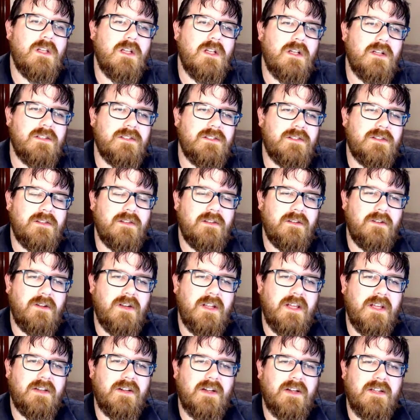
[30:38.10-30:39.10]
So the
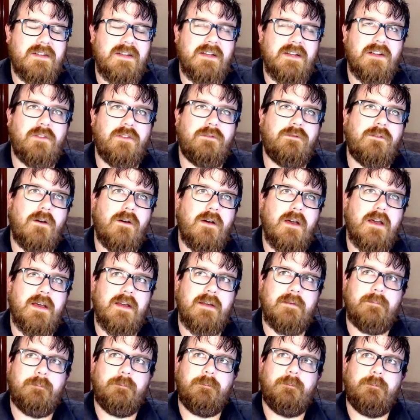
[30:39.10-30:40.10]
unique
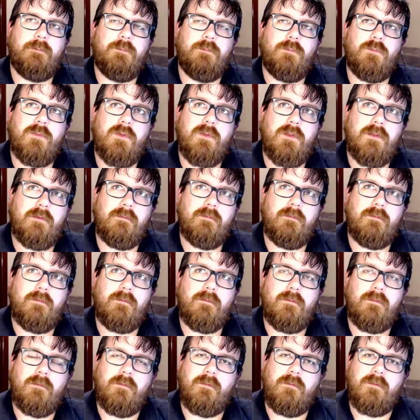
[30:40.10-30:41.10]
identifier
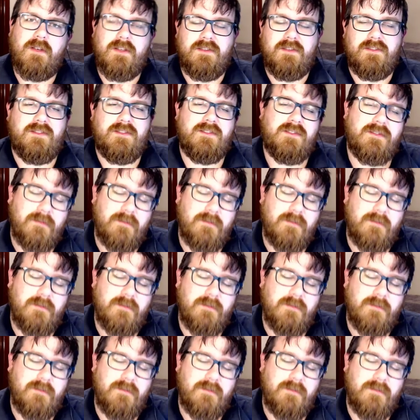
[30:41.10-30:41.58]
is